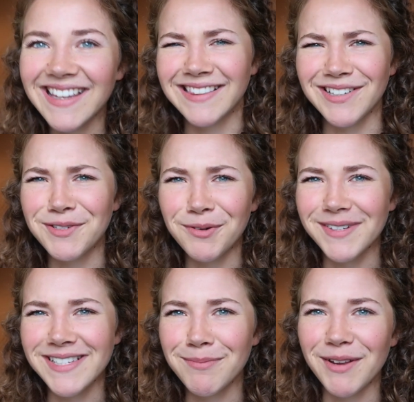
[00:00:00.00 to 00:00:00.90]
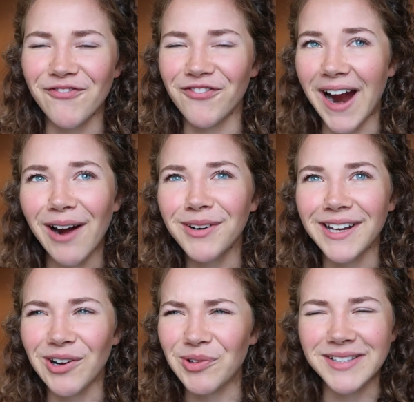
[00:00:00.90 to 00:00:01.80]
Like, there's no reason to be
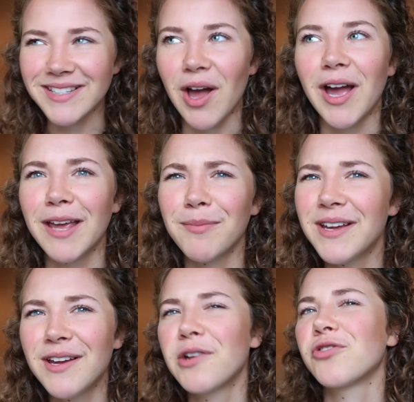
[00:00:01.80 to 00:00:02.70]
frowning all the time,